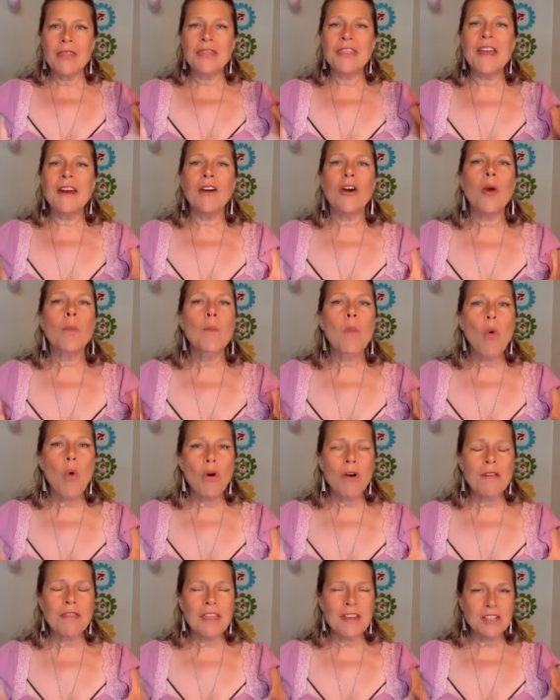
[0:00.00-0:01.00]
there are
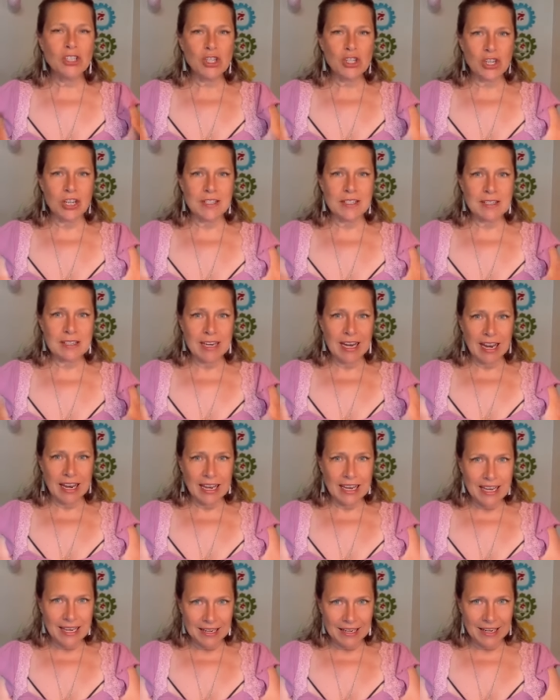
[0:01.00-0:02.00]
more than just
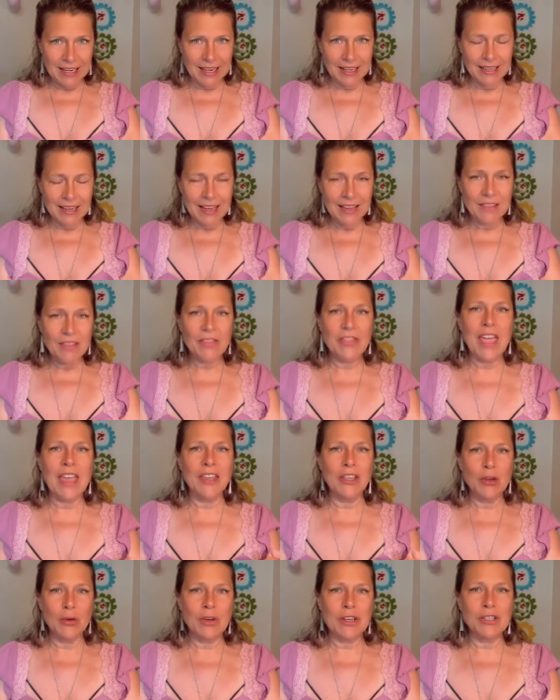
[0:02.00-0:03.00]
eating
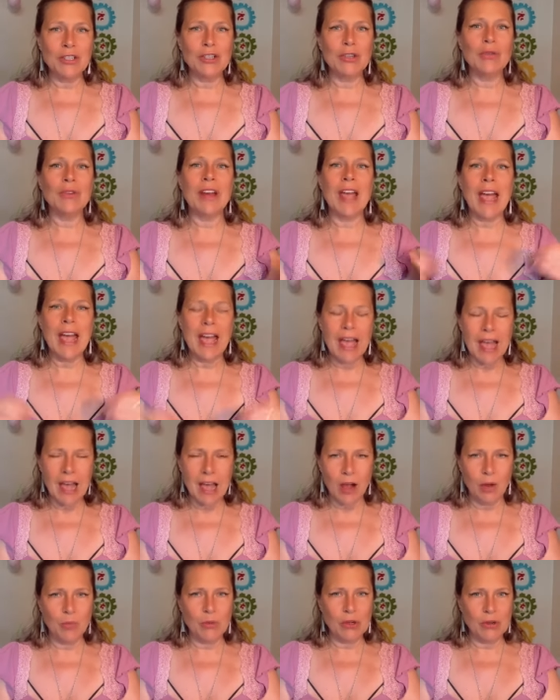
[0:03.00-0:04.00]
that you can do to
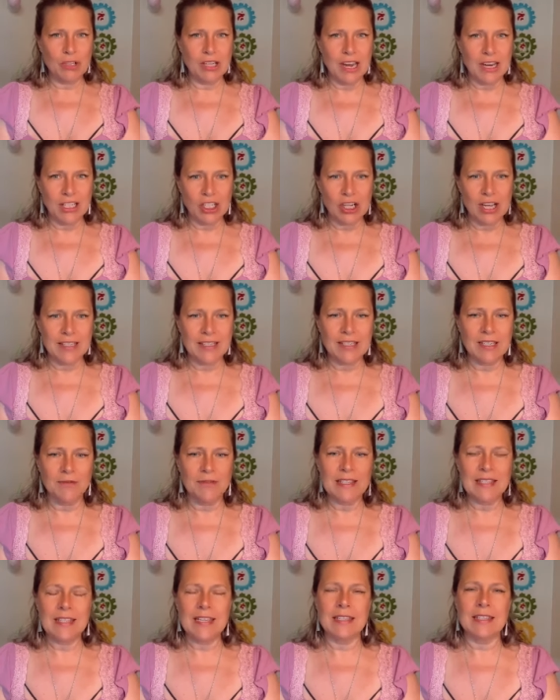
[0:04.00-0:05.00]
help your digestive
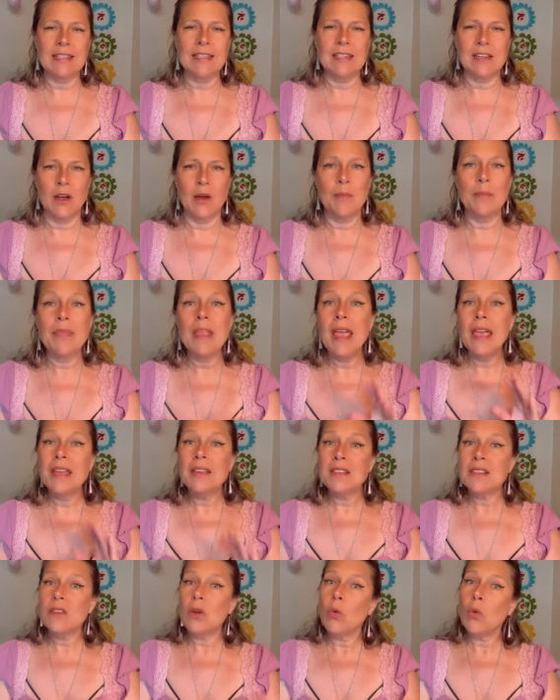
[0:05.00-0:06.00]
system.
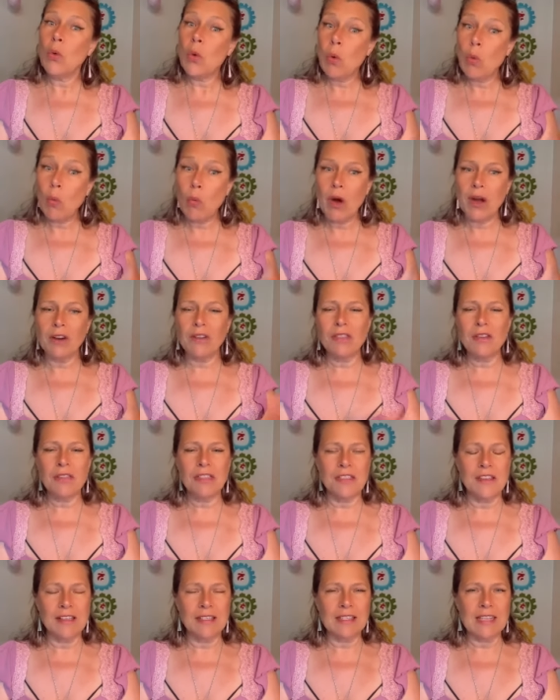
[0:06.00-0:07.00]
So, what are the
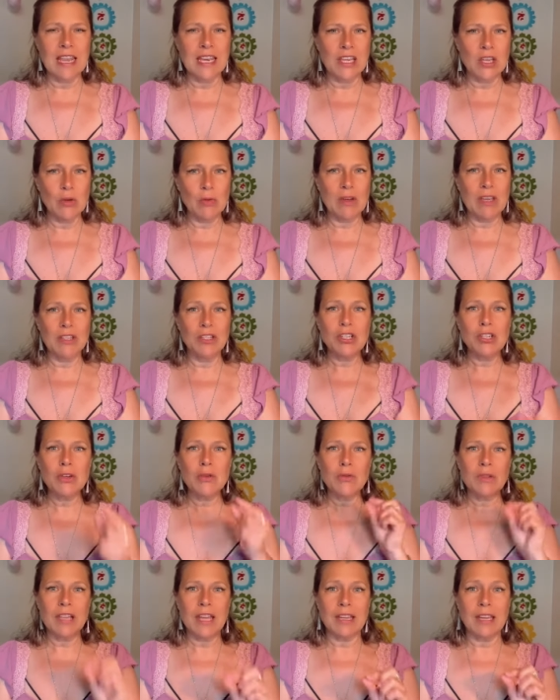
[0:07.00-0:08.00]
things that you can
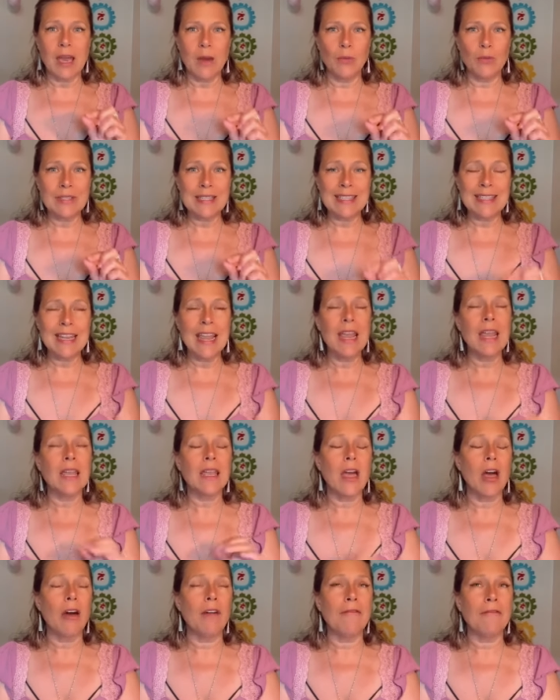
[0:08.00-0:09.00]
do? Like I was
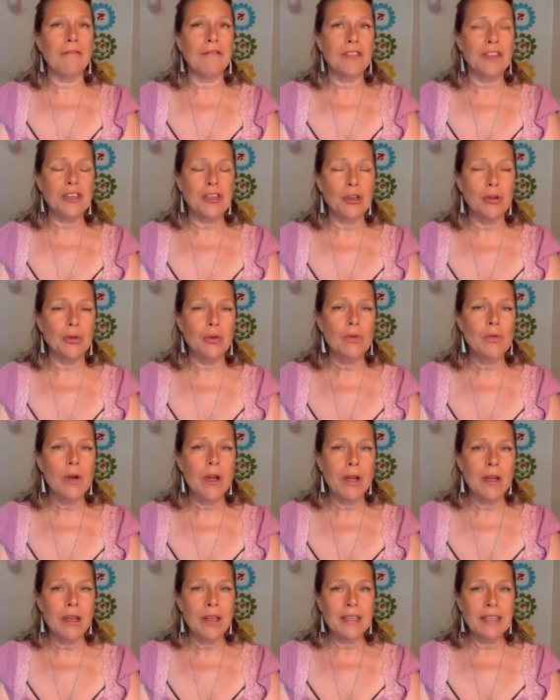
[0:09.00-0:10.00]
saying, a few
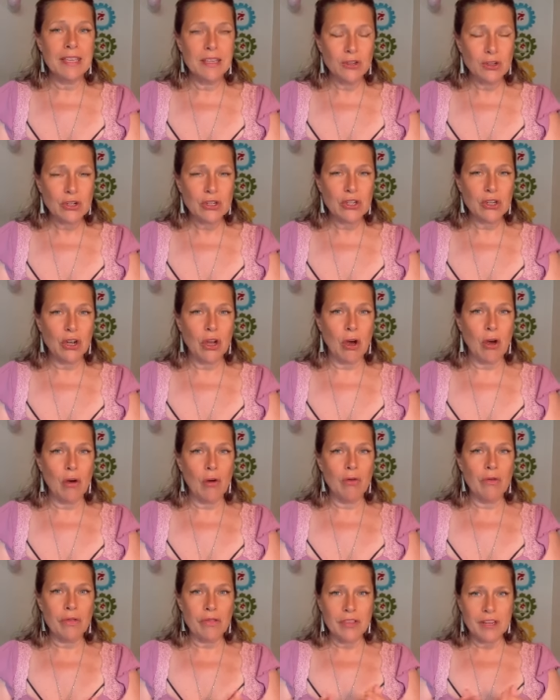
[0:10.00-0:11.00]
years
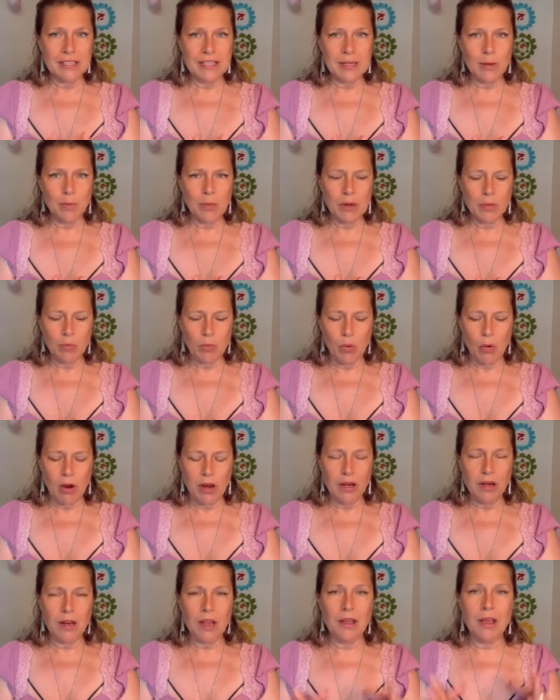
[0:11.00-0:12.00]
ago, the tipping
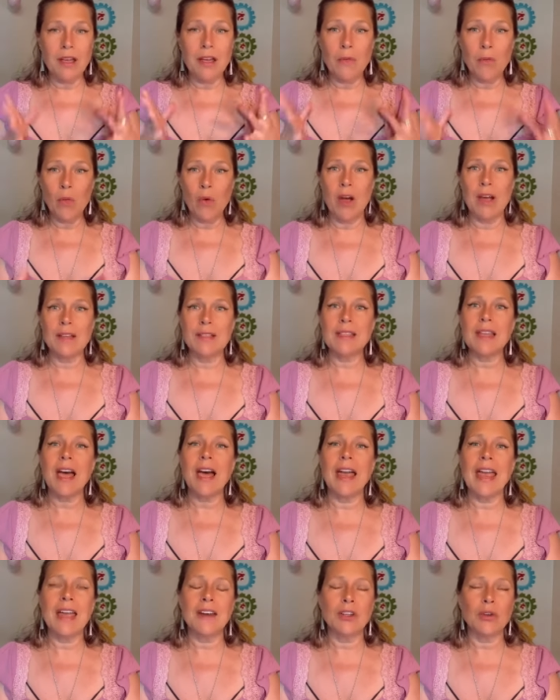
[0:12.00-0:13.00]
point was
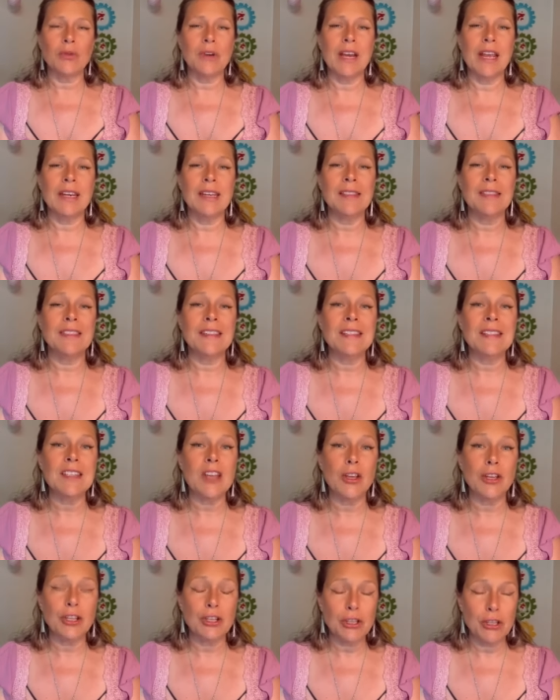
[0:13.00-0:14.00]
I had created this
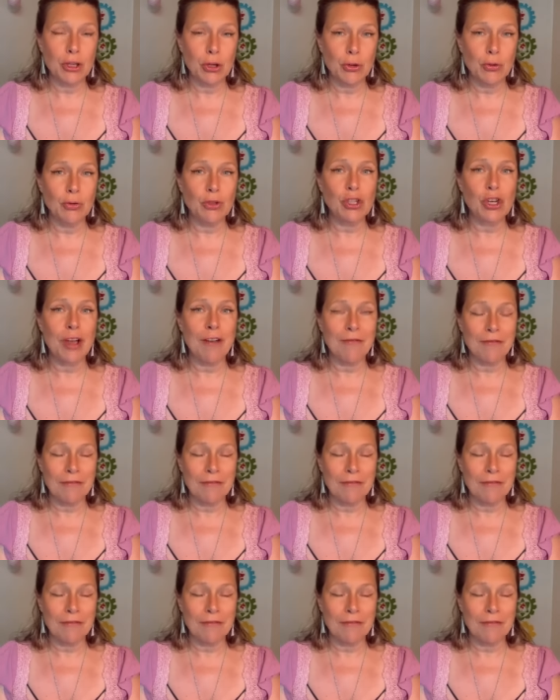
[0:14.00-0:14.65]
huge